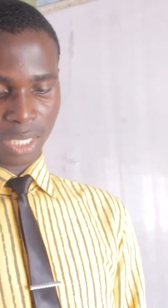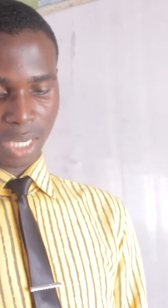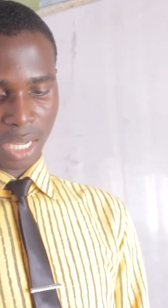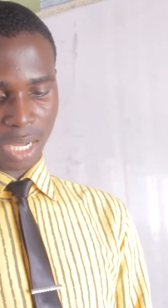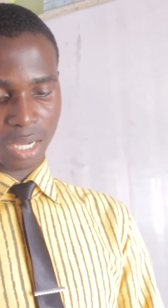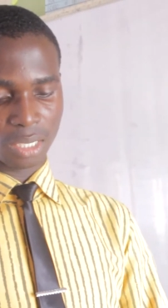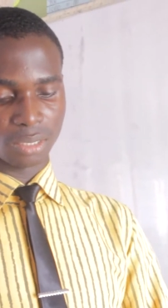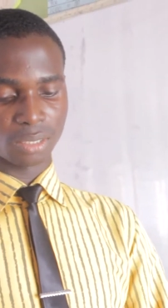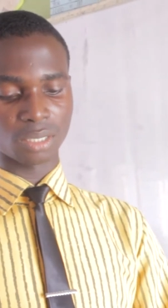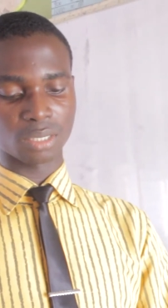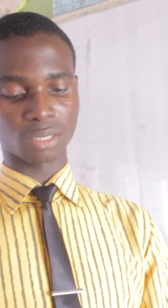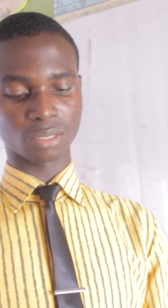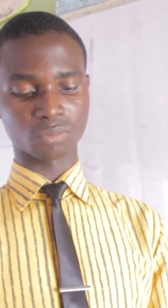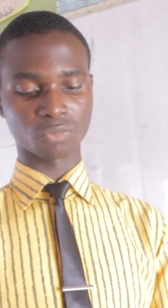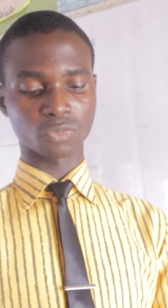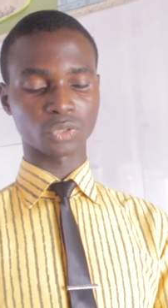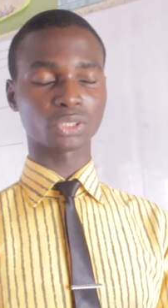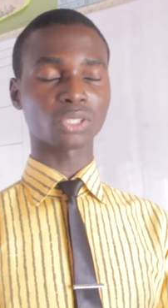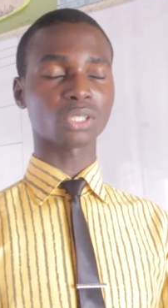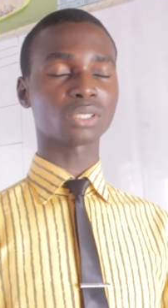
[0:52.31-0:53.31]

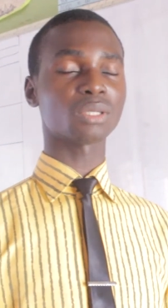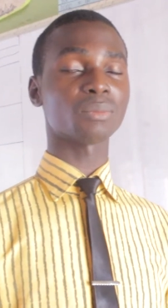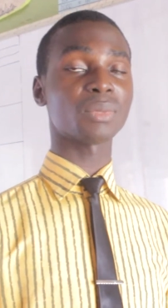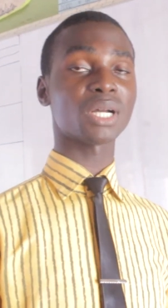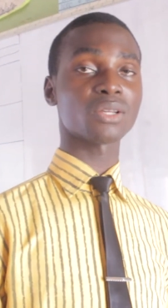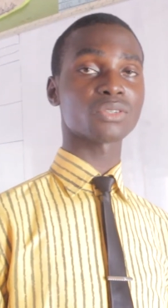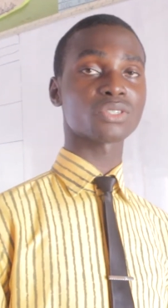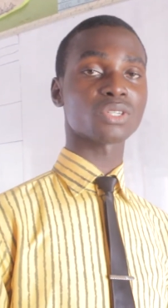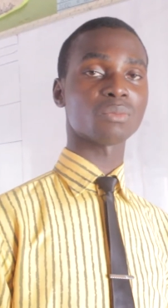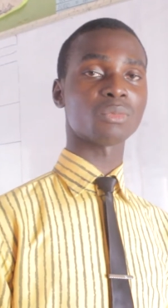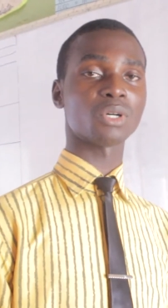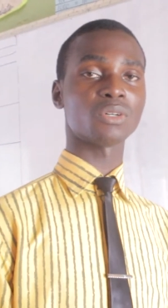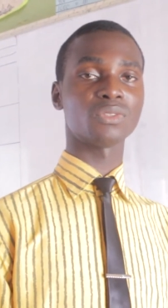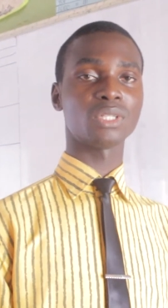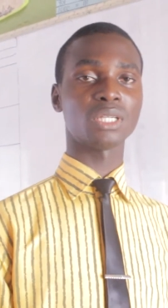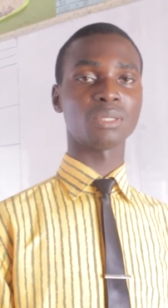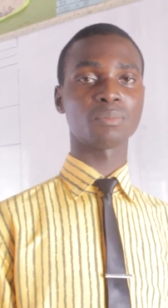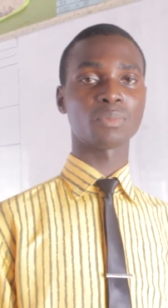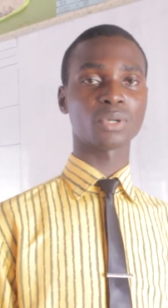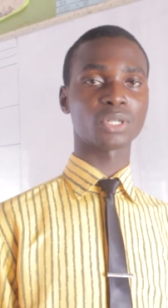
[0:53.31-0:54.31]
And we talked about some of
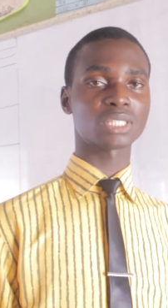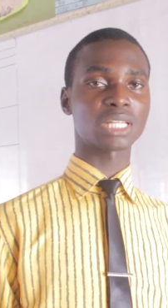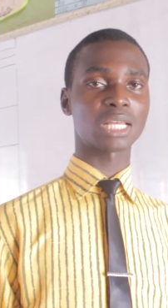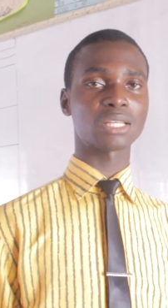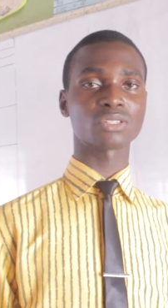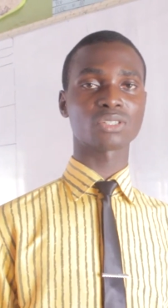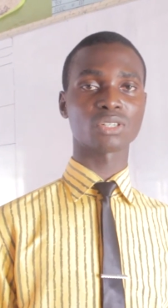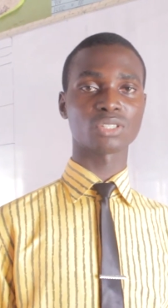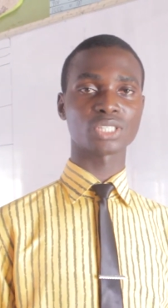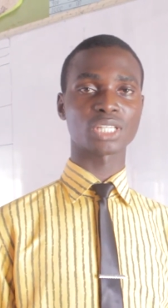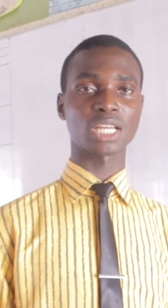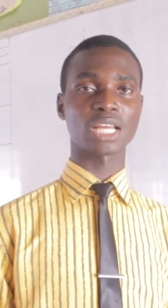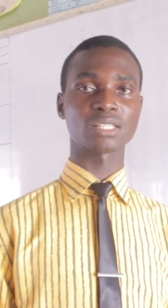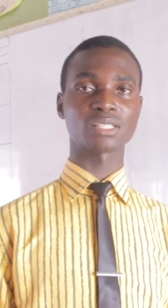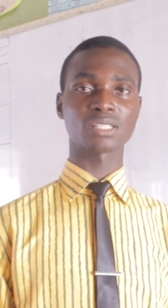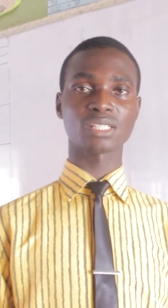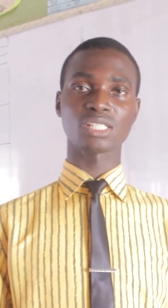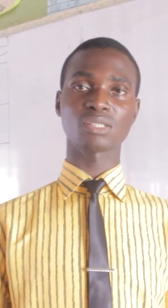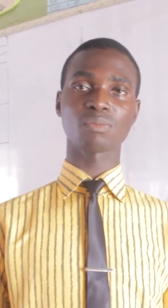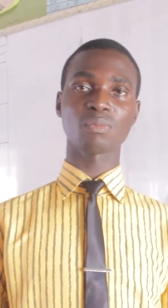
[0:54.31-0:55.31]
the importance, such
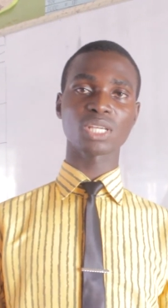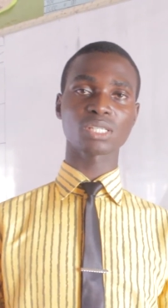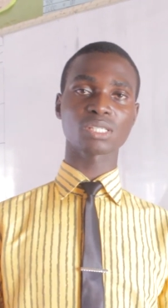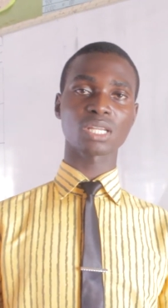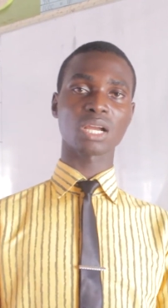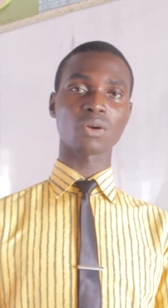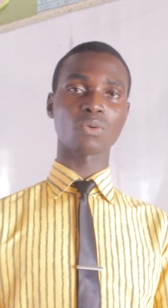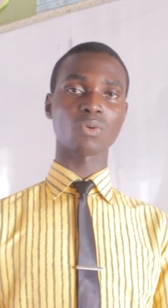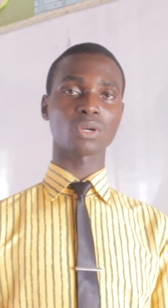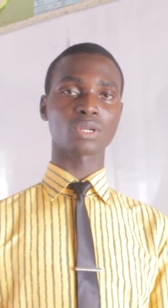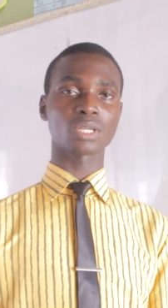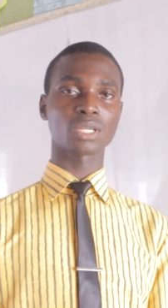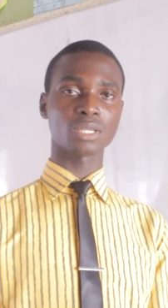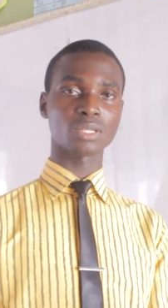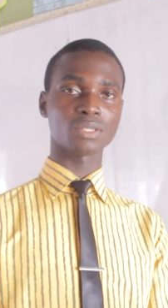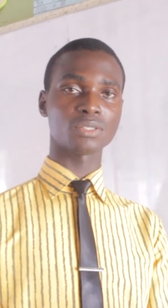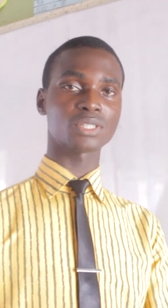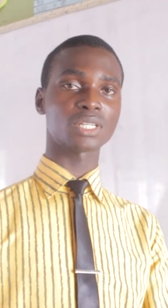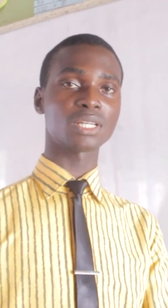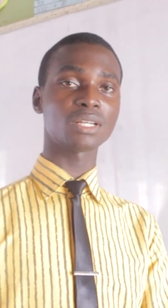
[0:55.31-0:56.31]
as it makes our work
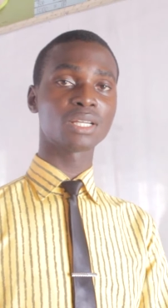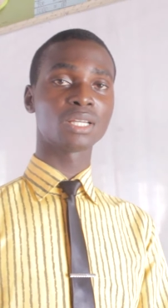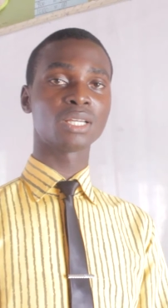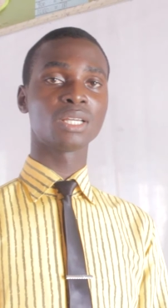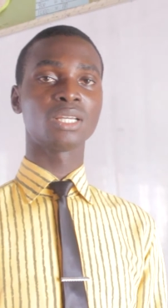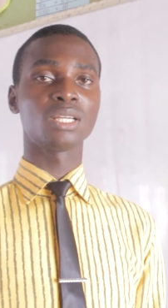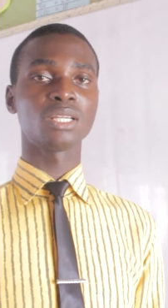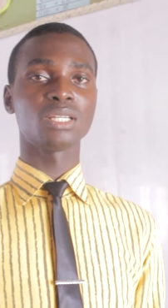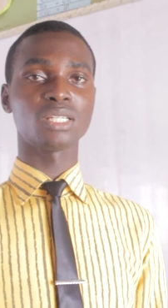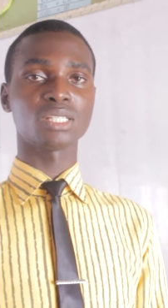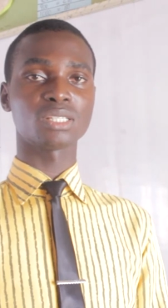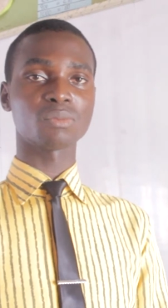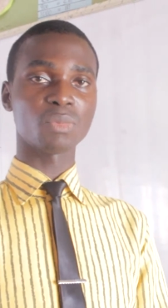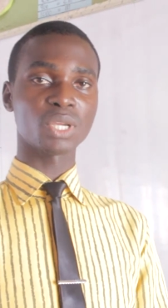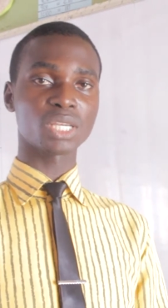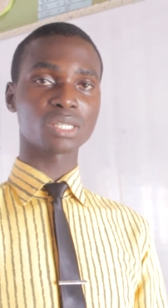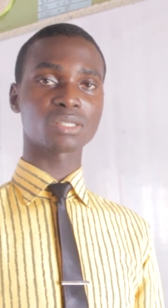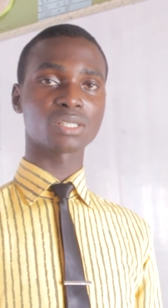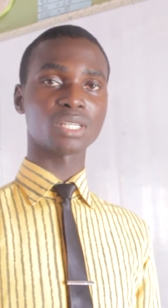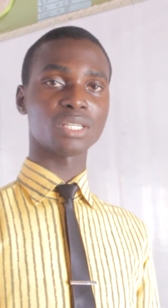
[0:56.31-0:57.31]
easier, it
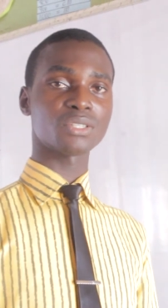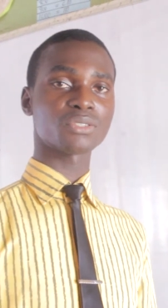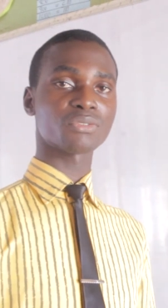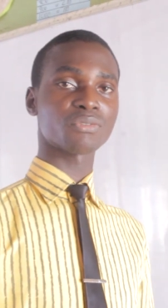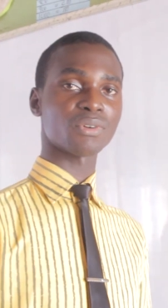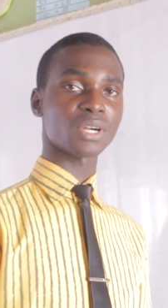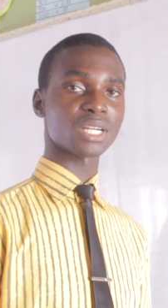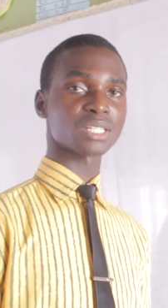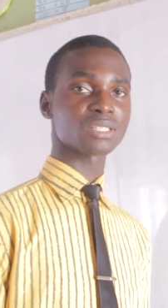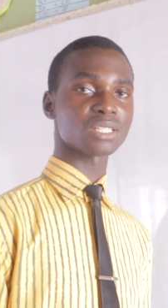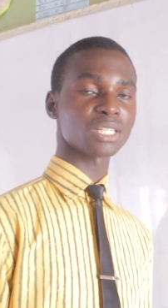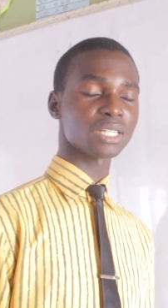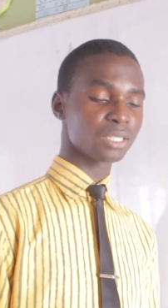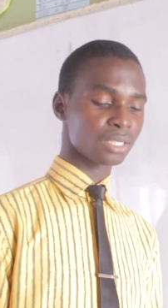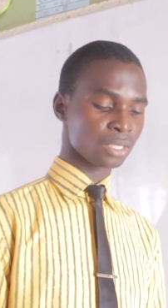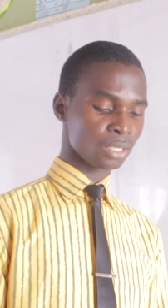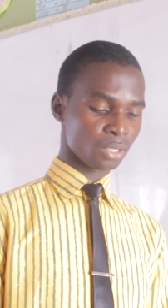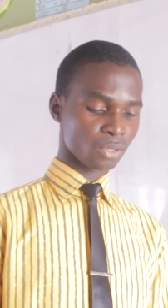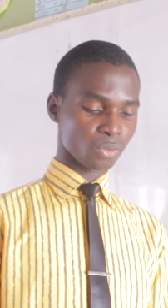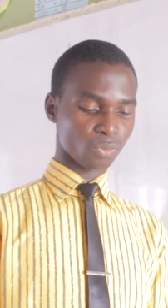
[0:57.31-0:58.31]
makes things faster.
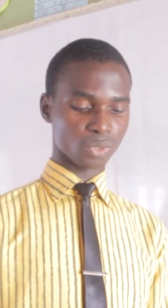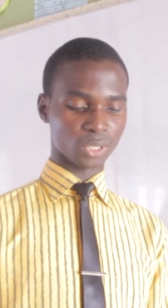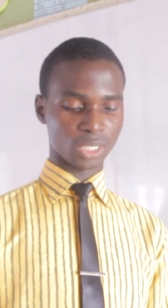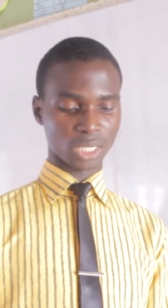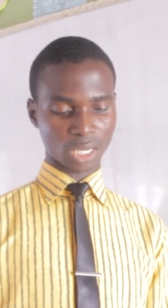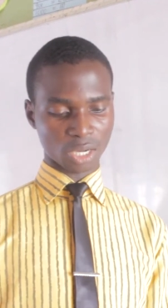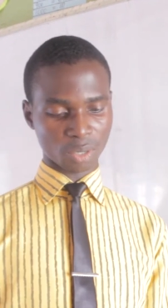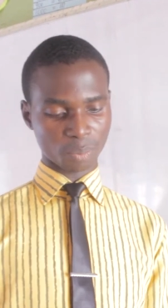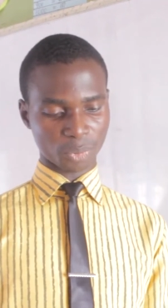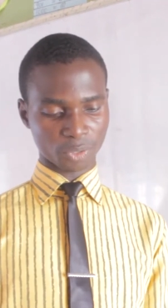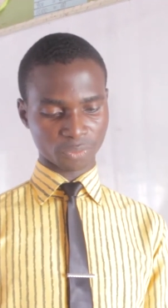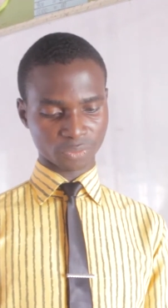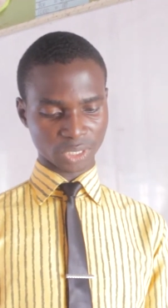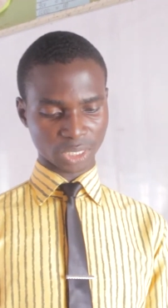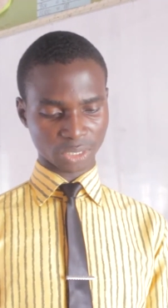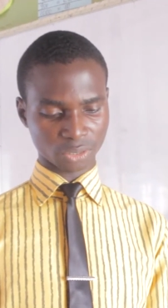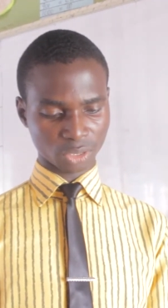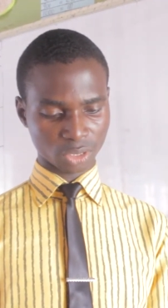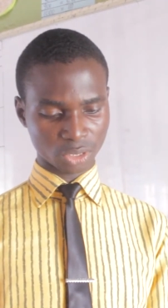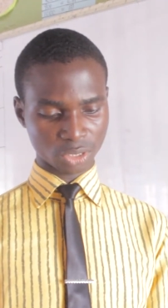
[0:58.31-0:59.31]
With the help of
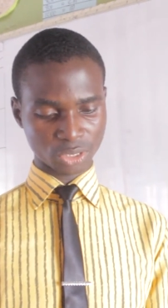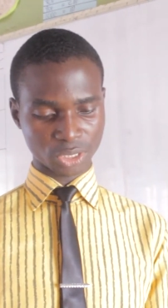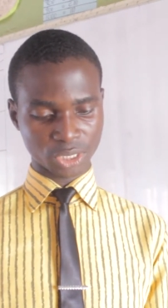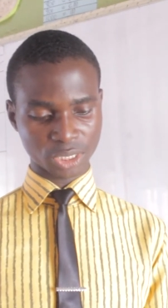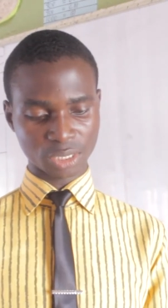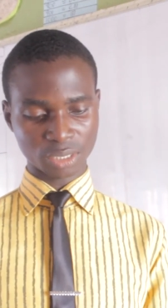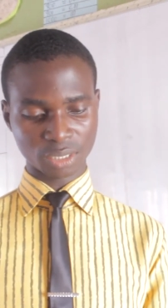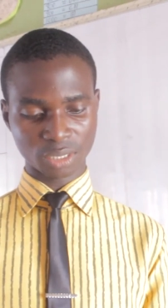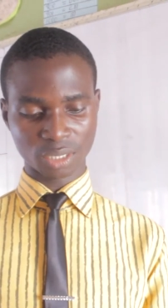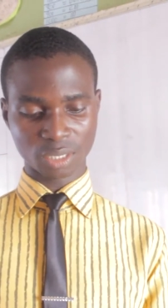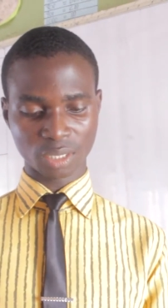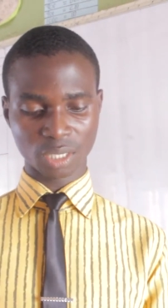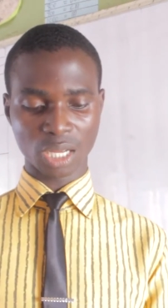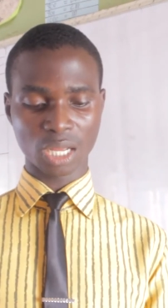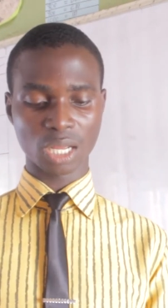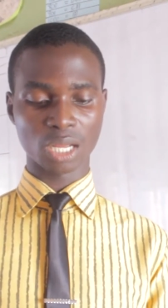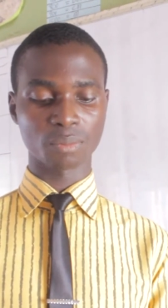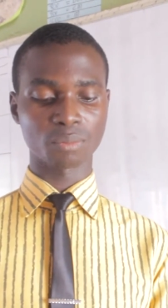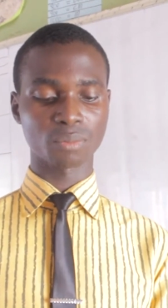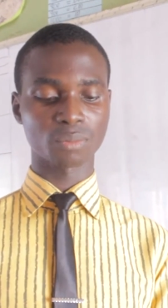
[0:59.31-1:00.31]
technology,
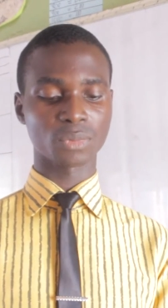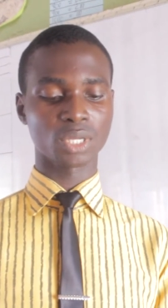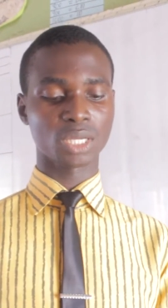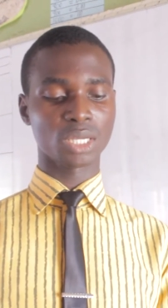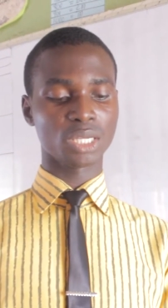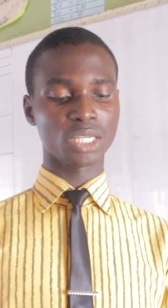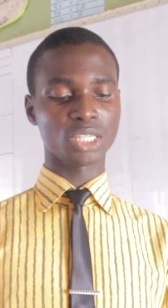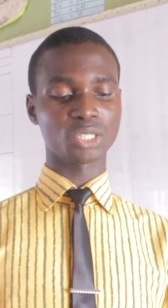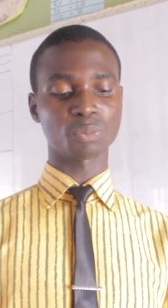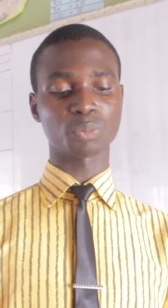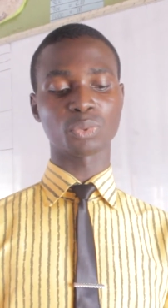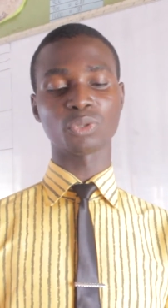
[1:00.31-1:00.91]
it